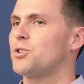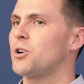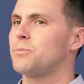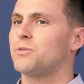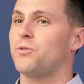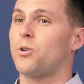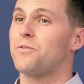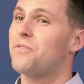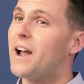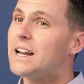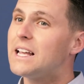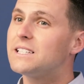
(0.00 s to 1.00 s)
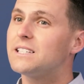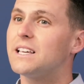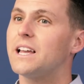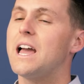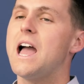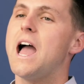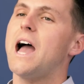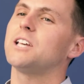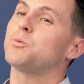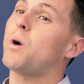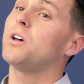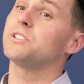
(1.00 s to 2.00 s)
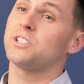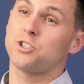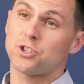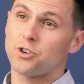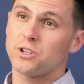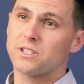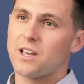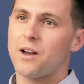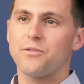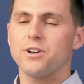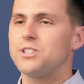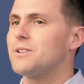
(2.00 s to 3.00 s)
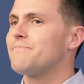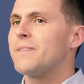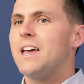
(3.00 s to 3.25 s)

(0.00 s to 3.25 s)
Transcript: terms for financing as well as insurance coverage.